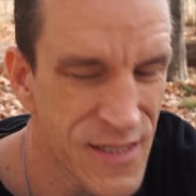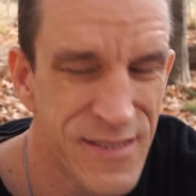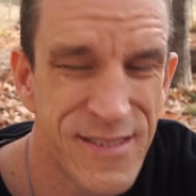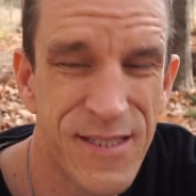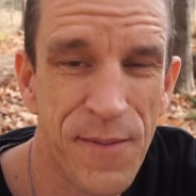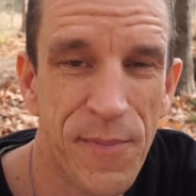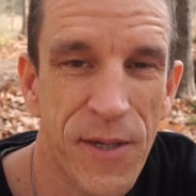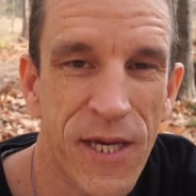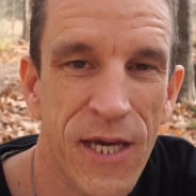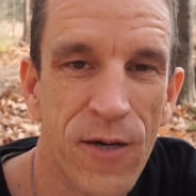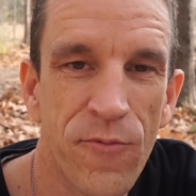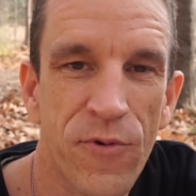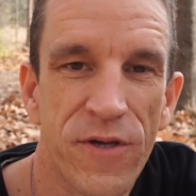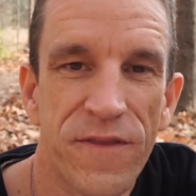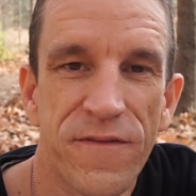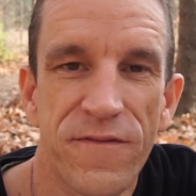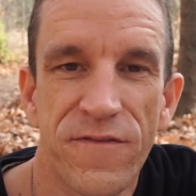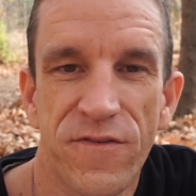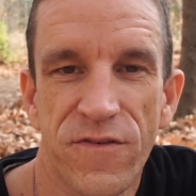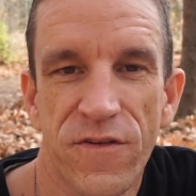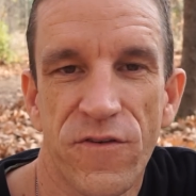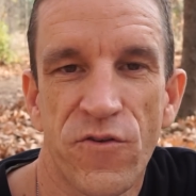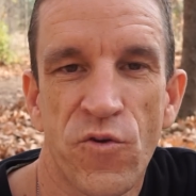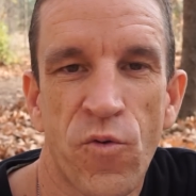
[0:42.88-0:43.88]
To begin with,
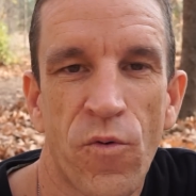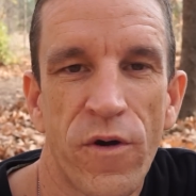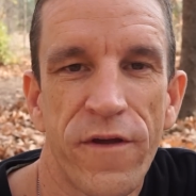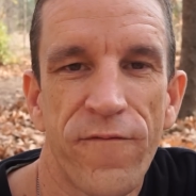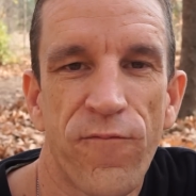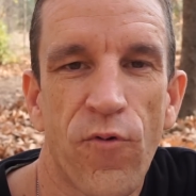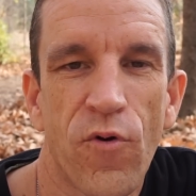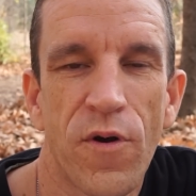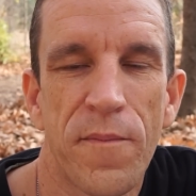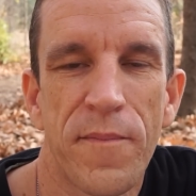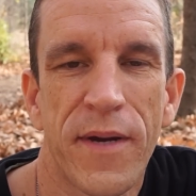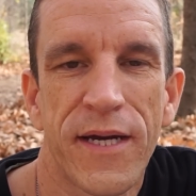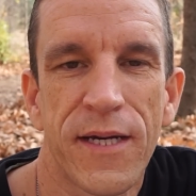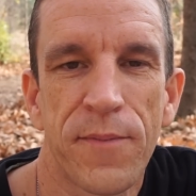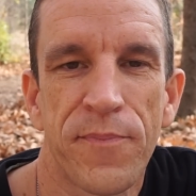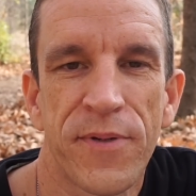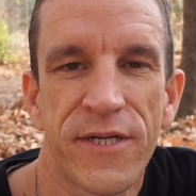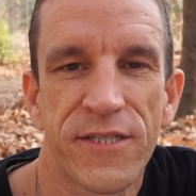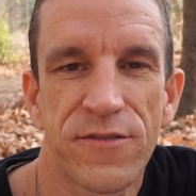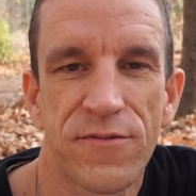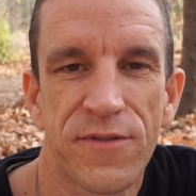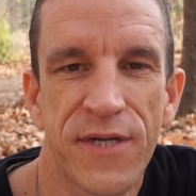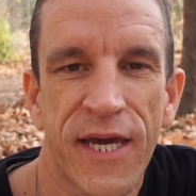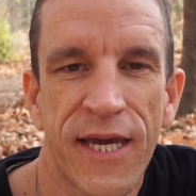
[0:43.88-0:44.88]
this is a 24
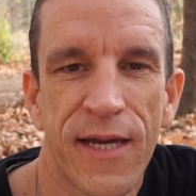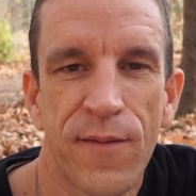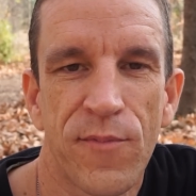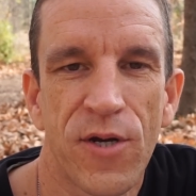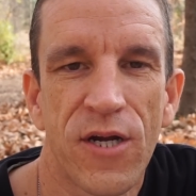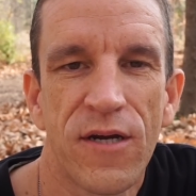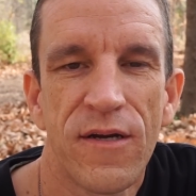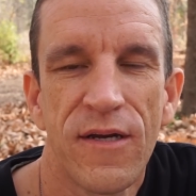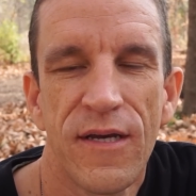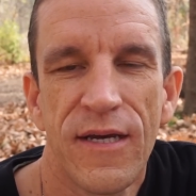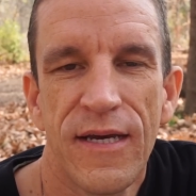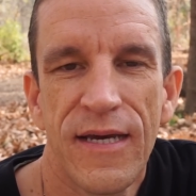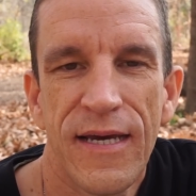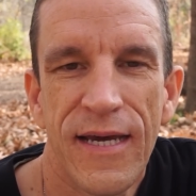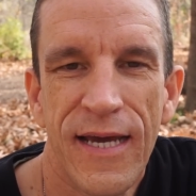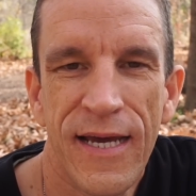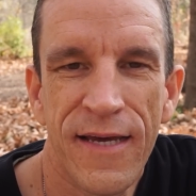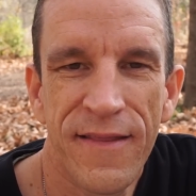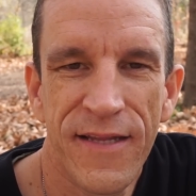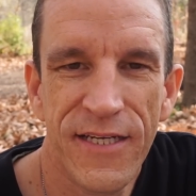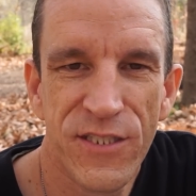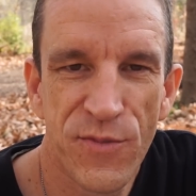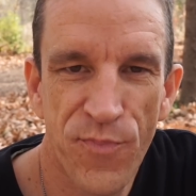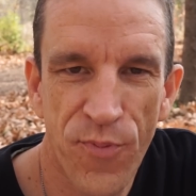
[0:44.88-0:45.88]
megapixel camera
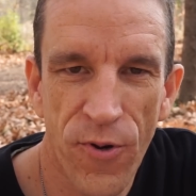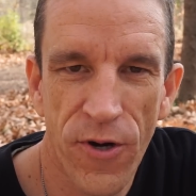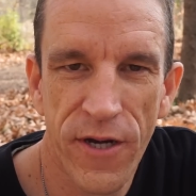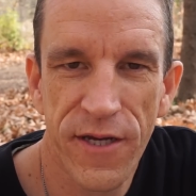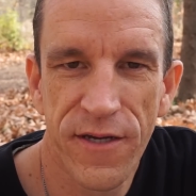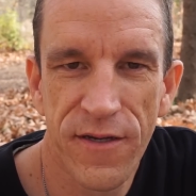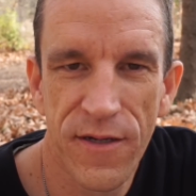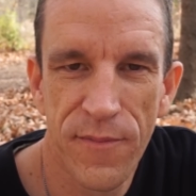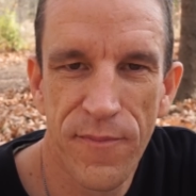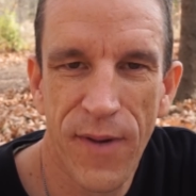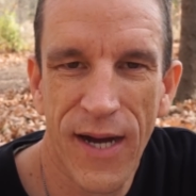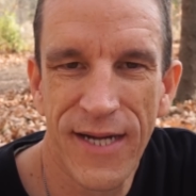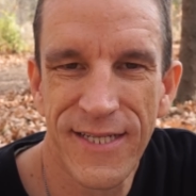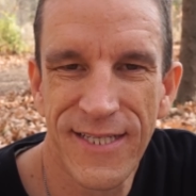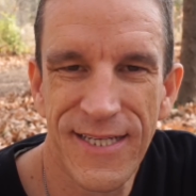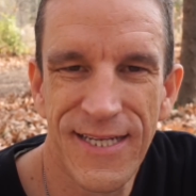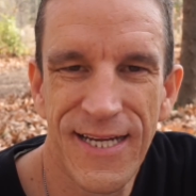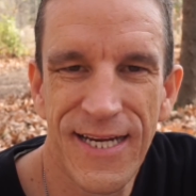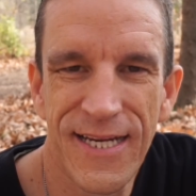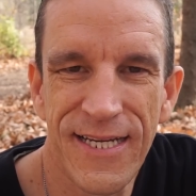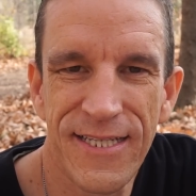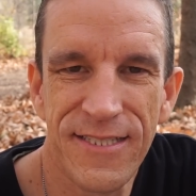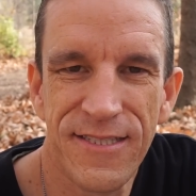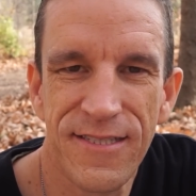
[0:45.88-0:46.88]
and that's pretty good by
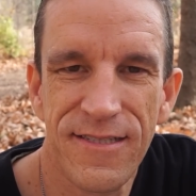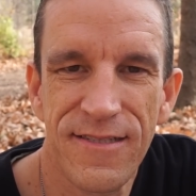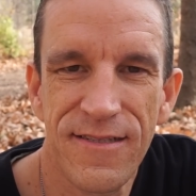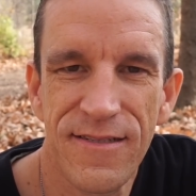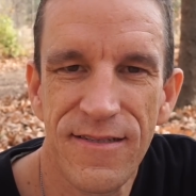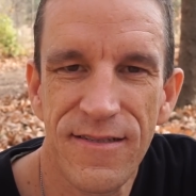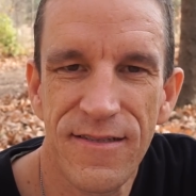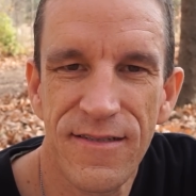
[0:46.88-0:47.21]
today's